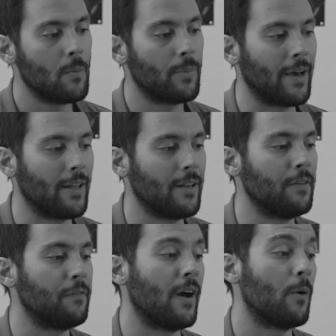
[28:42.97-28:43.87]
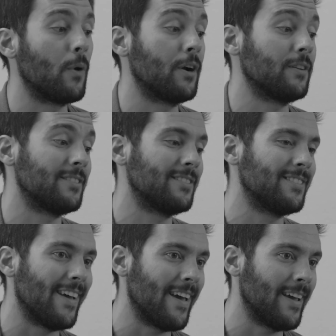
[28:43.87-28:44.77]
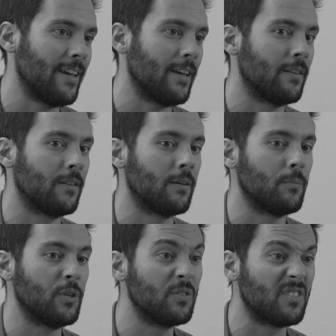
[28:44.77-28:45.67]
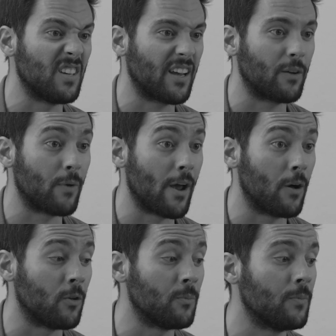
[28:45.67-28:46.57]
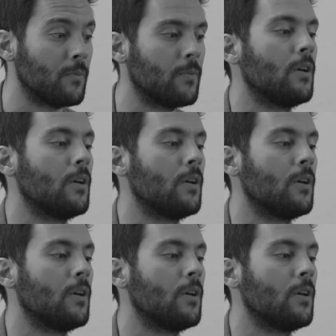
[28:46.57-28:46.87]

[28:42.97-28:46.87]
But if I were to stay in the music realm,